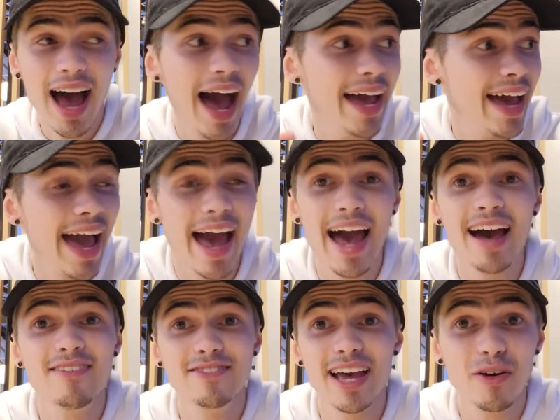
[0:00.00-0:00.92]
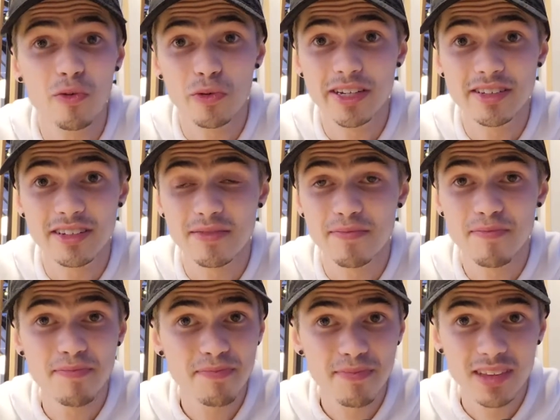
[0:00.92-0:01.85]
I have that reason
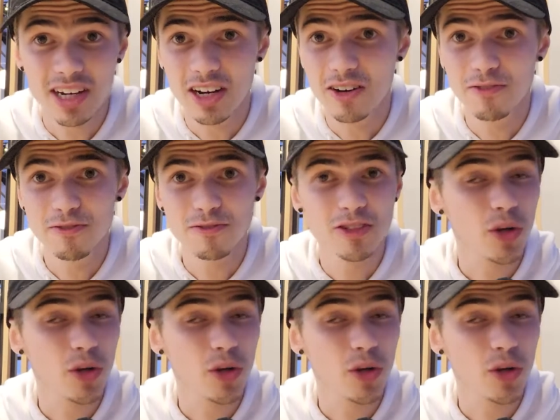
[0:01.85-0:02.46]
of